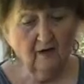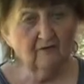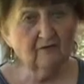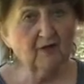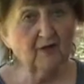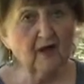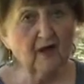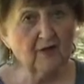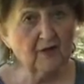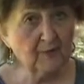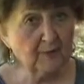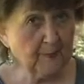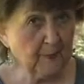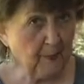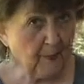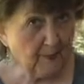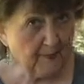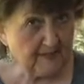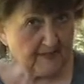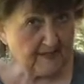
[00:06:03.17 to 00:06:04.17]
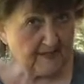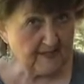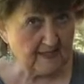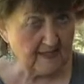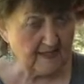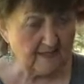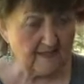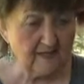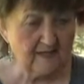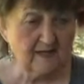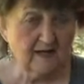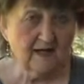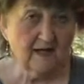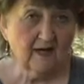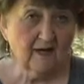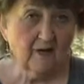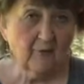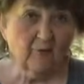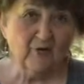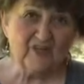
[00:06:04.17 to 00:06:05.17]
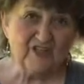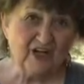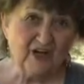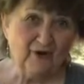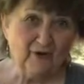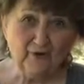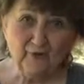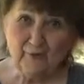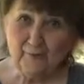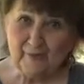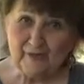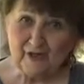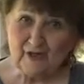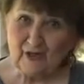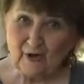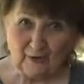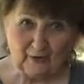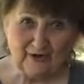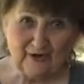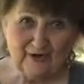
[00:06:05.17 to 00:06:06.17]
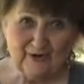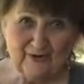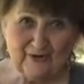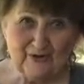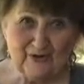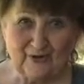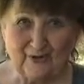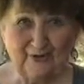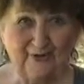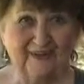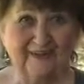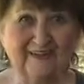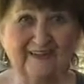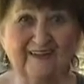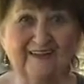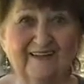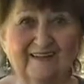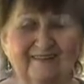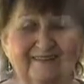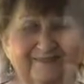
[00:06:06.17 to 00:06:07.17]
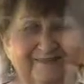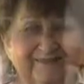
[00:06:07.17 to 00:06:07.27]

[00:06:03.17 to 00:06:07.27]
for other purposes, which I will be showing you shortly.